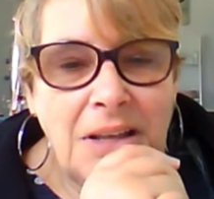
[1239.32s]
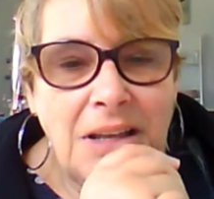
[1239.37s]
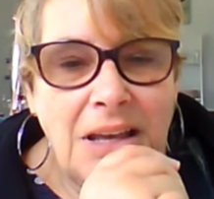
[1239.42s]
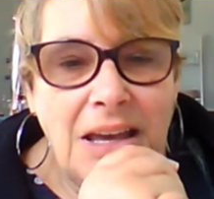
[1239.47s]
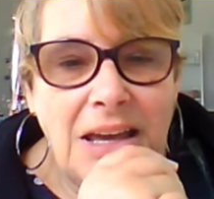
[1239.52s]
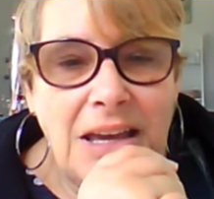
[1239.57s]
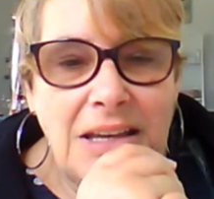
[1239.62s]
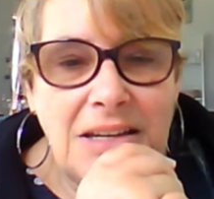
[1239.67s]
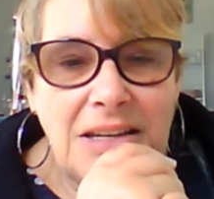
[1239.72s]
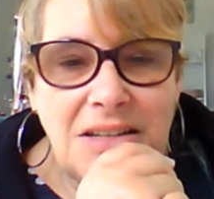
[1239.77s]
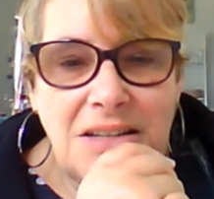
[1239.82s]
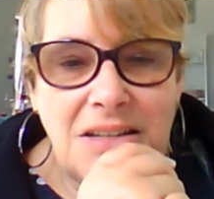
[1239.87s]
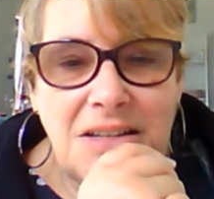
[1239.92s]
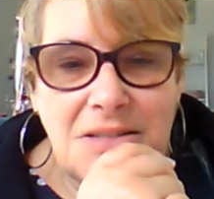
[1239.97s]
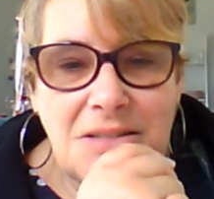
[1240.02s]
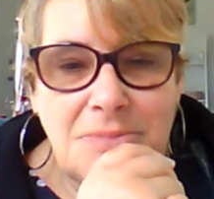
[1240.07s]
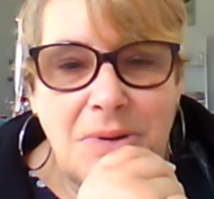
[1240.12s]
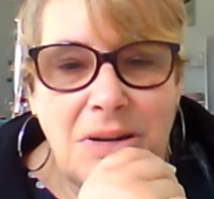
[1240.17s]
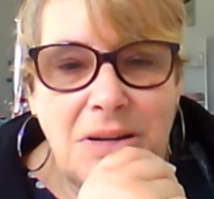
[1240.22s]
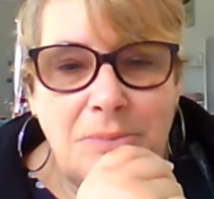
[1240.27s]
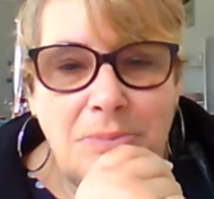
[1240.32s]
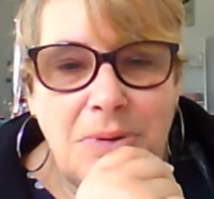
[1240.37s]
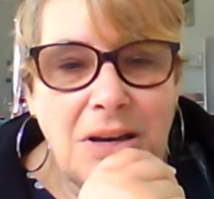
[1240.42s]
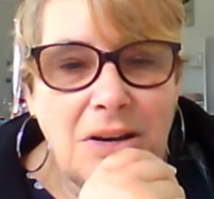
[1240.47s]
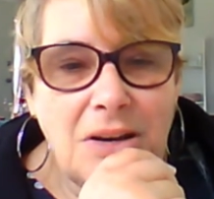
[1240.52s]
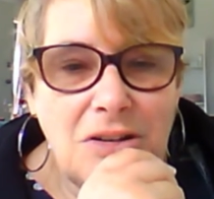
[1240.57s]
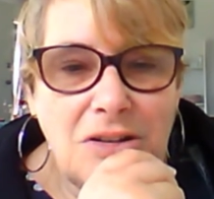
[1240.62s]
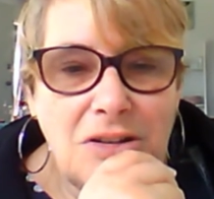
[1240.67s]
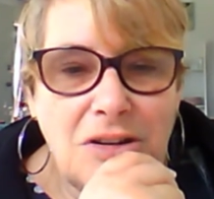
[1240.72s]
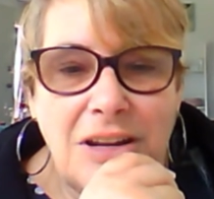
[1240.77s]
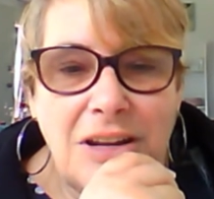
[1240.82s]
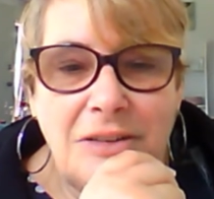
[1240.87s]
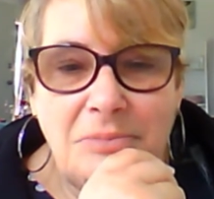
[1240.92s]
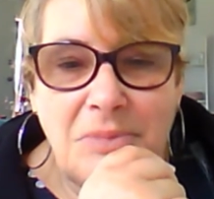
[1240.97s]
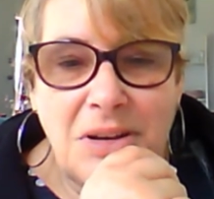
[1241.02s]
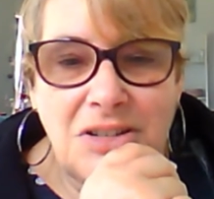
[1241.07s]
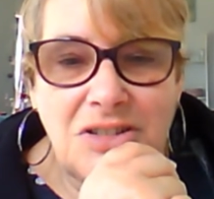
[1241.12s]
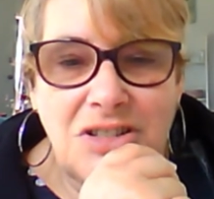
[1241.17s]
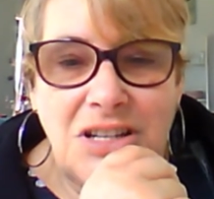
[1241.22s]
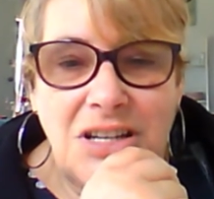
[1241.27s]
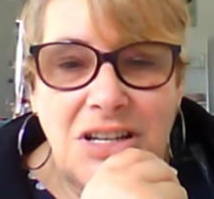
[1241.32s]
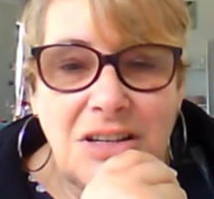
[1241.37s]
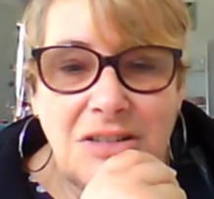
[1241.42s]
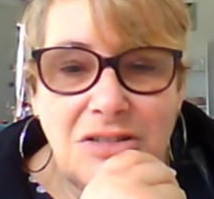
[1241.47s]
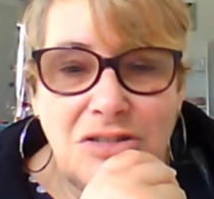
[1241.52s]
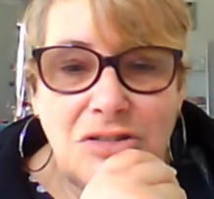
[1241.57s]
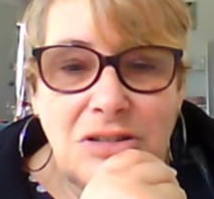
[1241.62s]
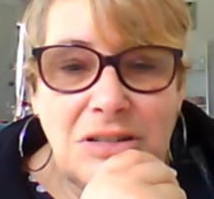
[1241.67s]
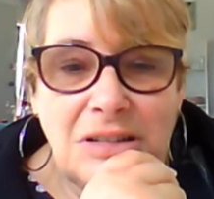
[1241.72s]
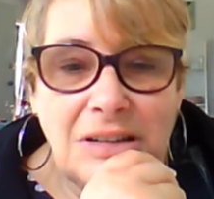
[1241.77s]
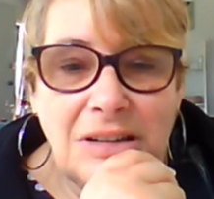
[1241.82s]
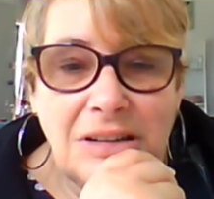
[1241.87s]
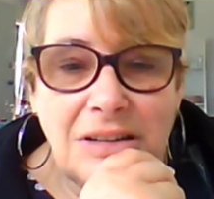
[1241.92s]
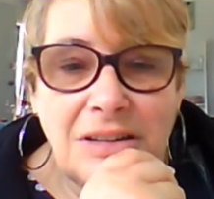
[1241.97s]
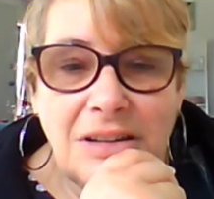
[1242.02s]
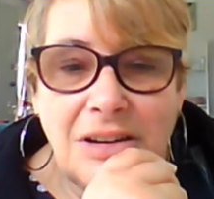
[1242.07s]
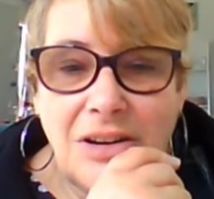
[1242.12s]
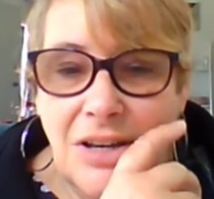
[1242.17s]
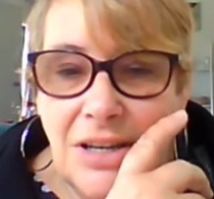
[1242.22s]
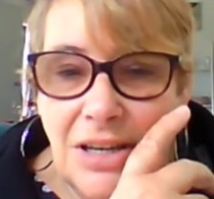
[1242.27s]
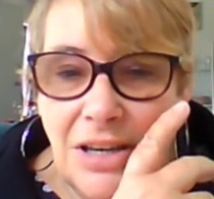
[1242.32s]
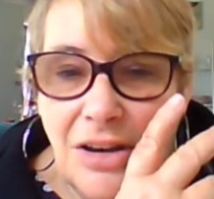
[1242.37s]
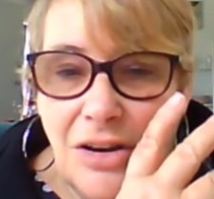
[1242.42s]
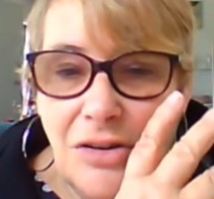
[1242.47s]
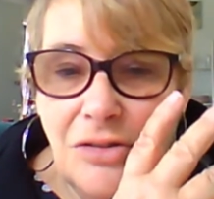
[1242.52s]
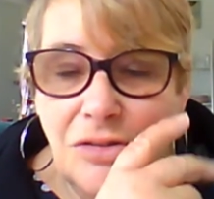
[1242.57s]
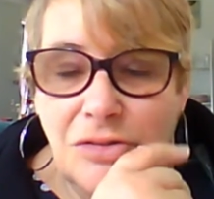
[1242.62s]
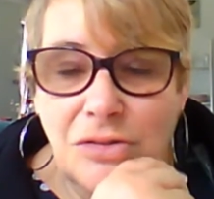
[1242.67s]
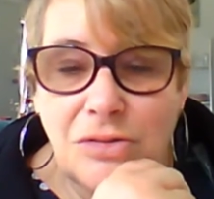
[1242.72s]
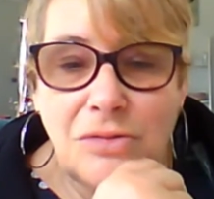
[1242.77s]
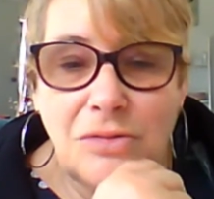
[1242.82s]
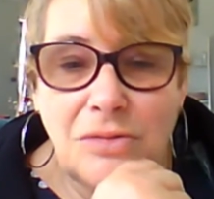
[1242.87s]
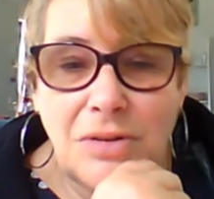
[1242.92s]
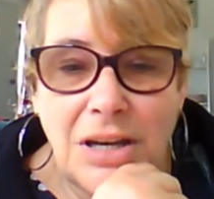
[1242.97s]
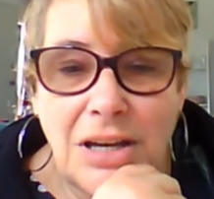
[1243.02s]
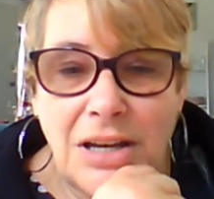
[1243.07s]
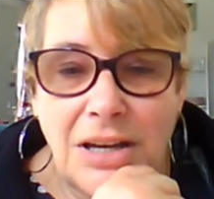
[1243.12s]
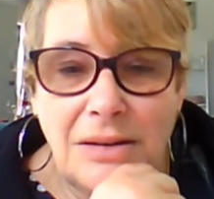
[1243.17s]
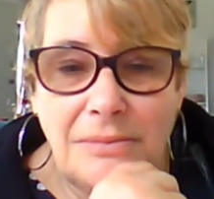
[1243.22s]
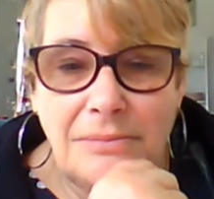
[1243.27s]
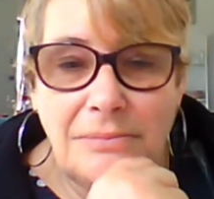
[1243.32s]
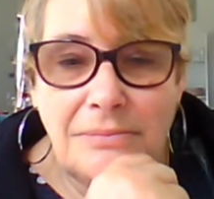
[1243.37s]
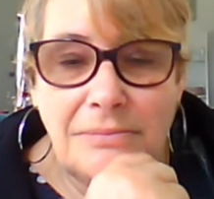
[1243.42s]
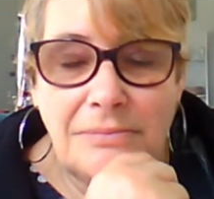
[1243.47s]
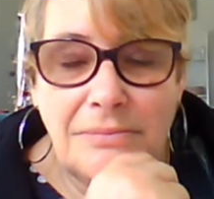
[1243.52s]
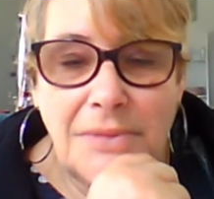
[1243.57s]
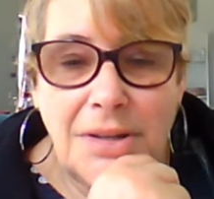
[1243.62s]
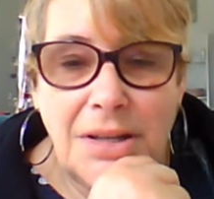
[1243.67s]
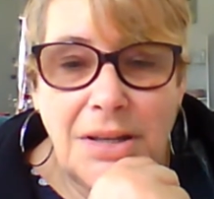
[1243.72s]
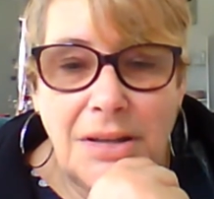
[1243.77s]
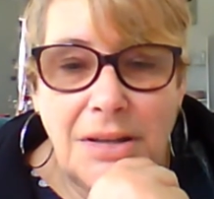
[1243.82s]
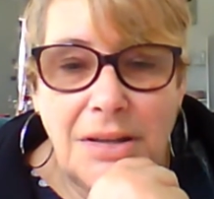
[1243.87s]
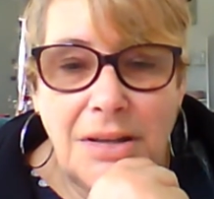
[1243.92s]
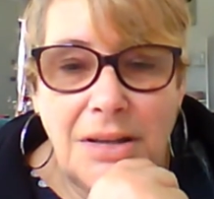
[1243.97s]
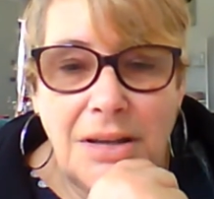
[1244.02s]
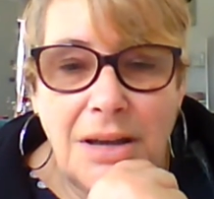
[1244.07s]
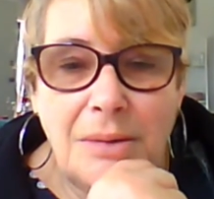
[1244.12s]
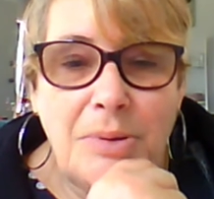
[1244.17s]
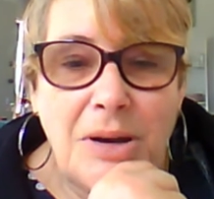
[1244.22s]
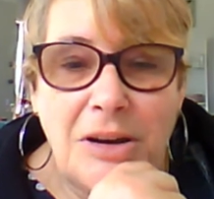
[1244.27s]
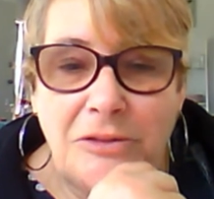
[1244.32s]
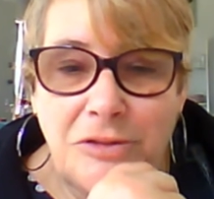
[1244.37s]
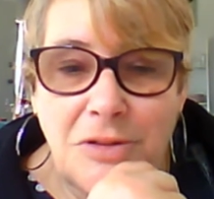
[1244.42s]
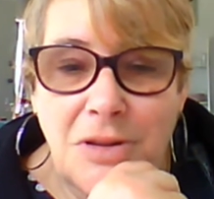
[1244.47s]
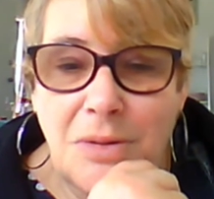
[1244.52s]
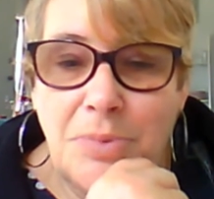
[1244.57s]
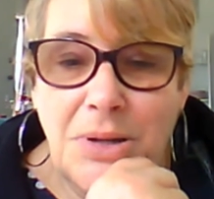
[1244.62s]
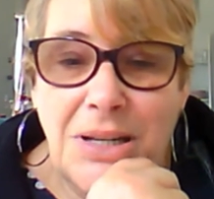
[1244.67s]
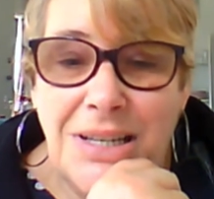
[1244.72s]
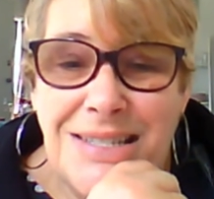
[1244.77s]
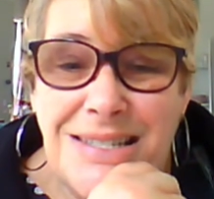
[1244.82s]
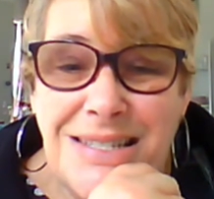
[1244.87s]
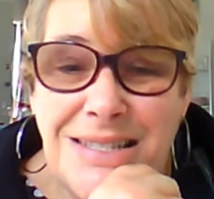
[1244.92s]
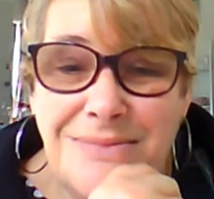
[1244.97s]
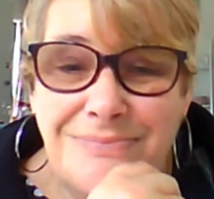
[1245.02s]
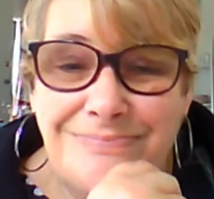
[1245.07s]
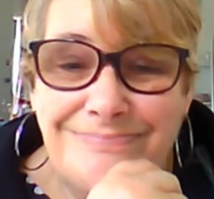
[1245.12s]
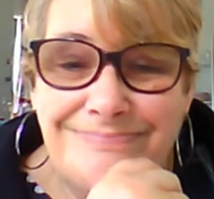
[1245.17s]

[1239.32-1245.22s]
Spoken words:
and get his money back. I don't have much here in New Zealand that I can go to, apart from the police.